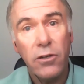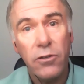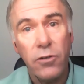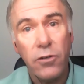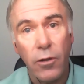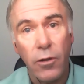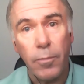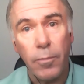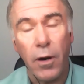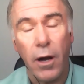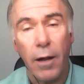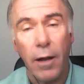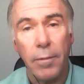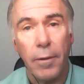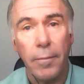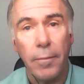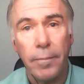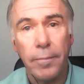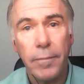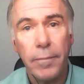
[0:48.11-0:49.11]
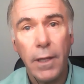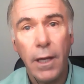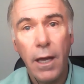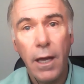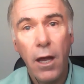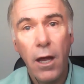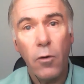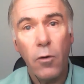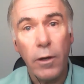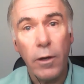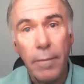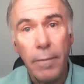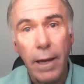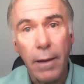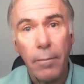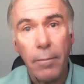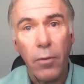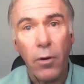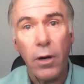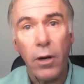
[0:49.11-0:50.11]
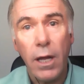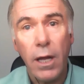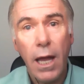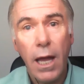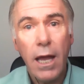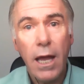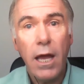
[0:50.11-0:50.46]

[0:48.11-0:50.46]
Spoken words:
to the problem. Remember,